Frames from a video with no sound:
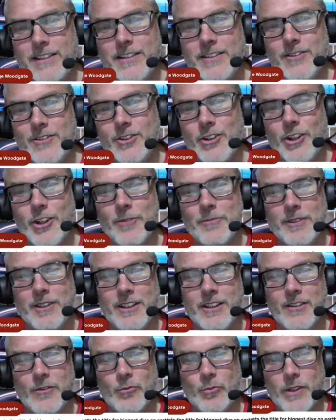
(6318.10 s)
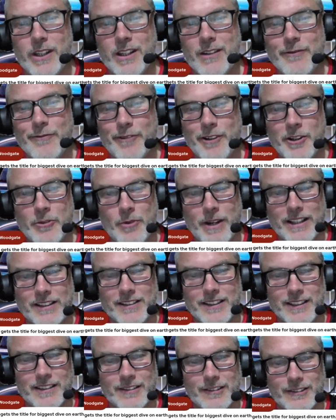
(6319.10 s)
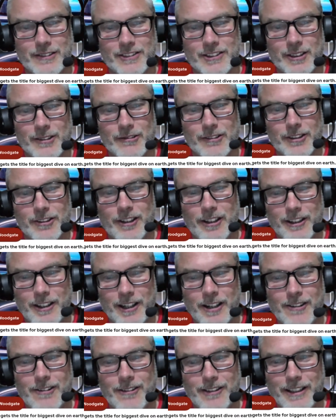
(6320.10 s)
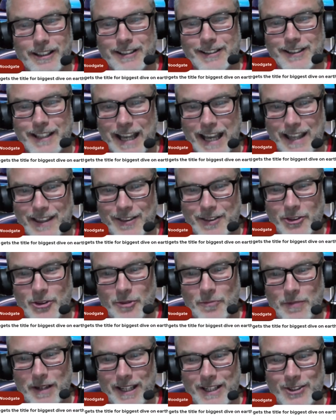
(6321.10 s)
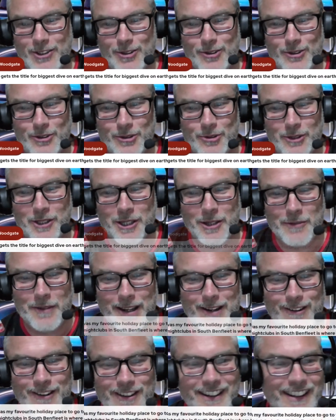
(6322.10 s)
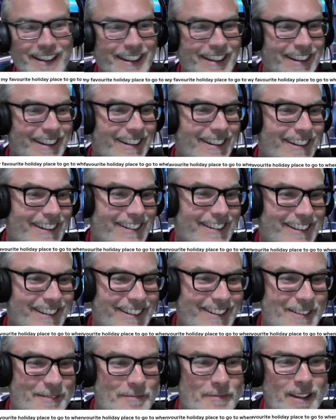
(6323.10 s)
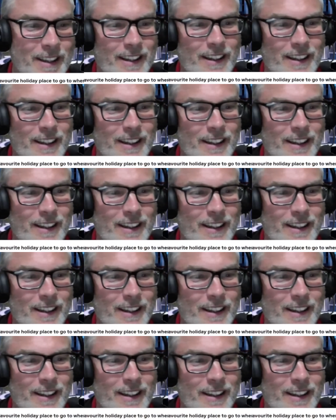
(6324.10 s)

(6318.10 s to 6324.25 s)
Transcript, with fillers: in Germany that we frequented not so long ago? Is that the place you're talking about. um,